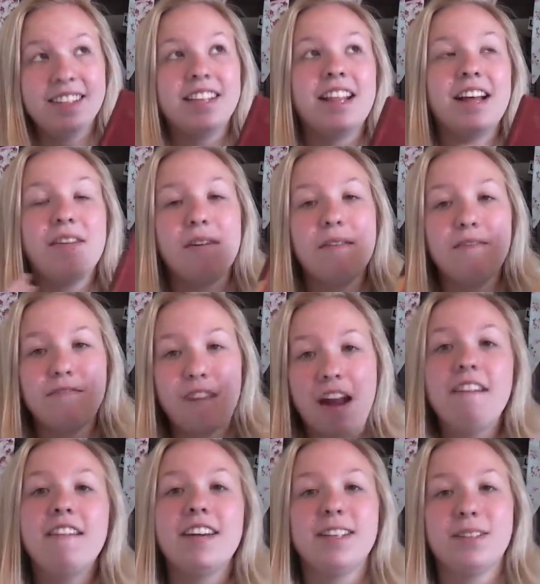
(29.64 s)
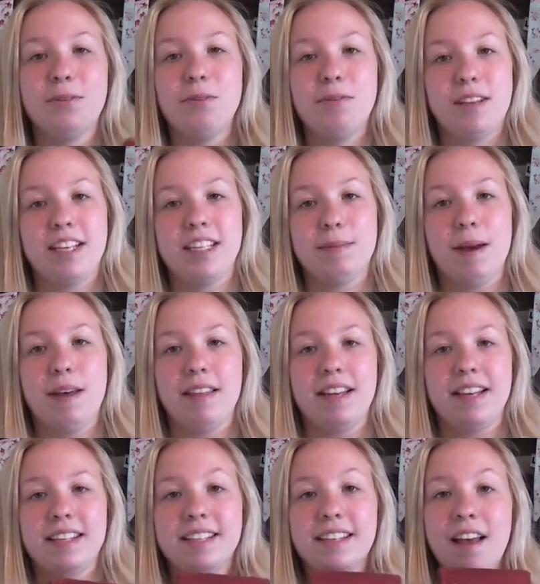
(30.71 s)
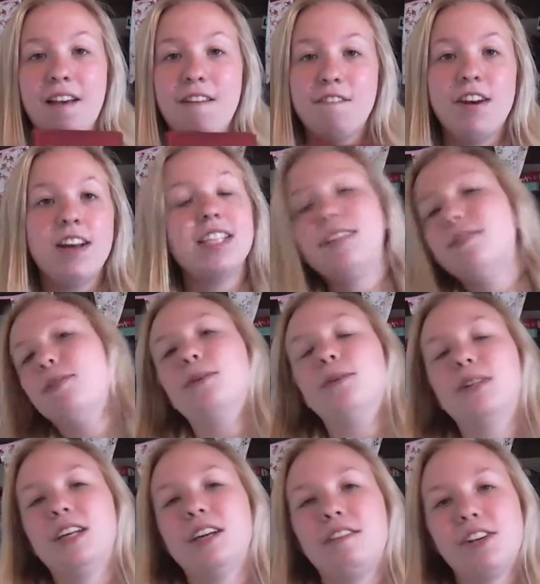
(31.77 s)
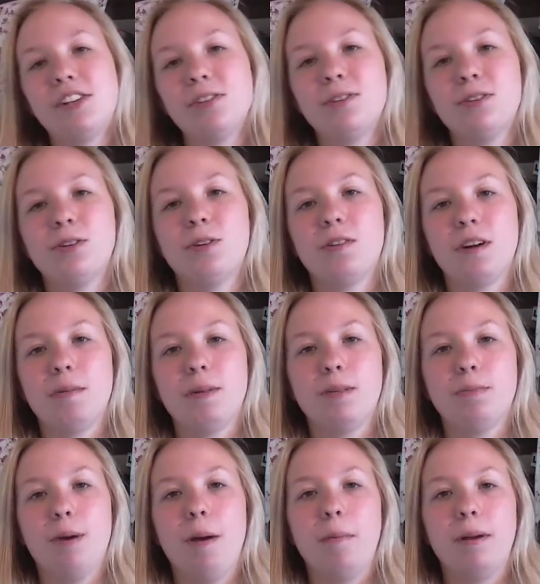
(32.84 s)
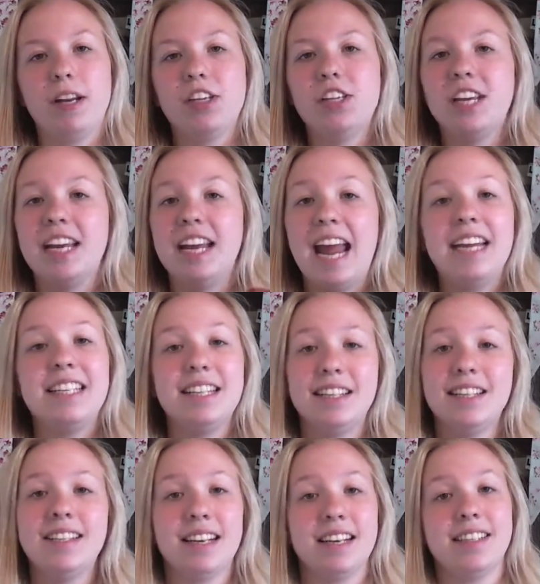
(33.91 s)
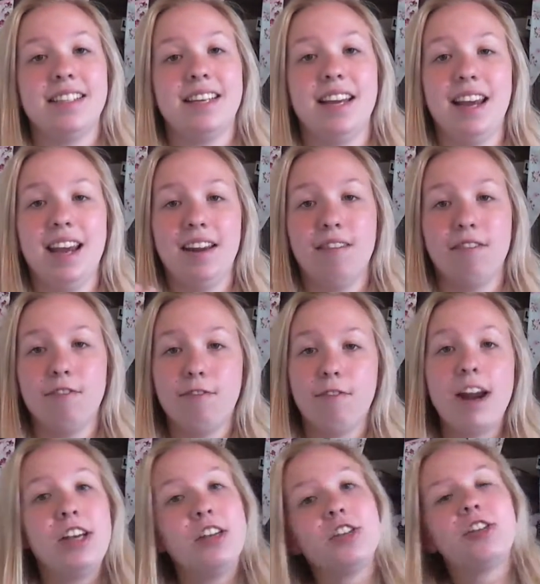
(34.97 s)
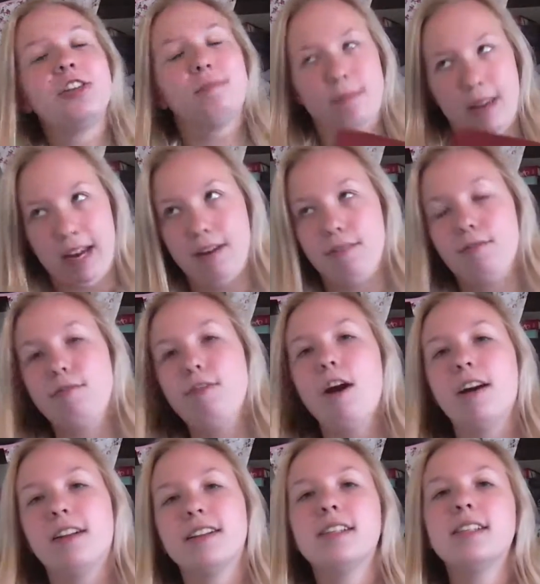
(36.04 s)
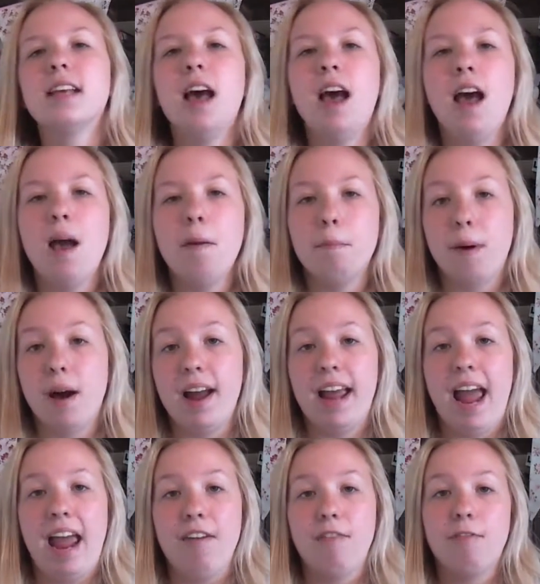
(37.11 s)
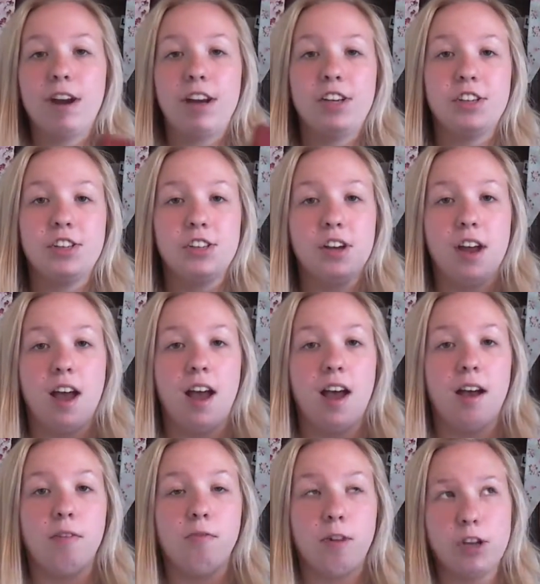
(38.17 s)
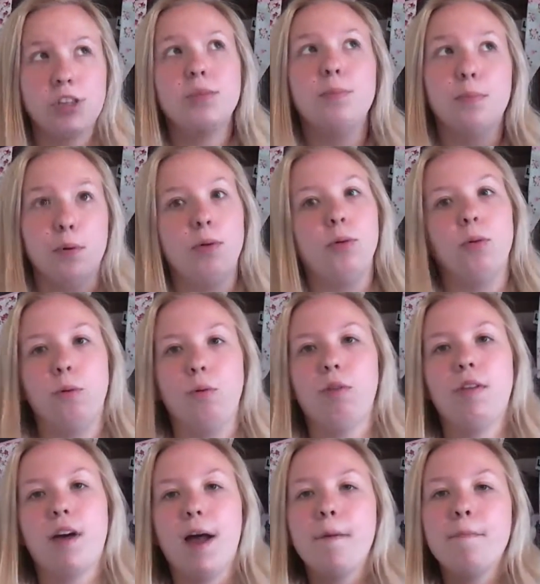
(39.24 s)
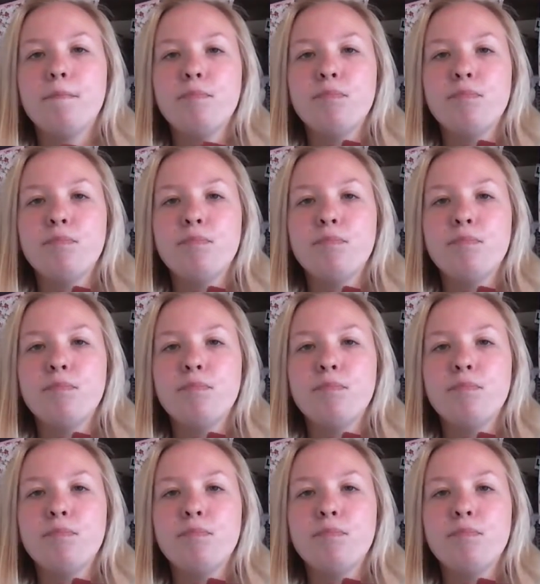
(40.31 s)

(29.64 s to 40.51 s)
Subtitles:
So there are various cool things about this. First of all, the original story was published in 1860 in French in France by a French Russian-born author.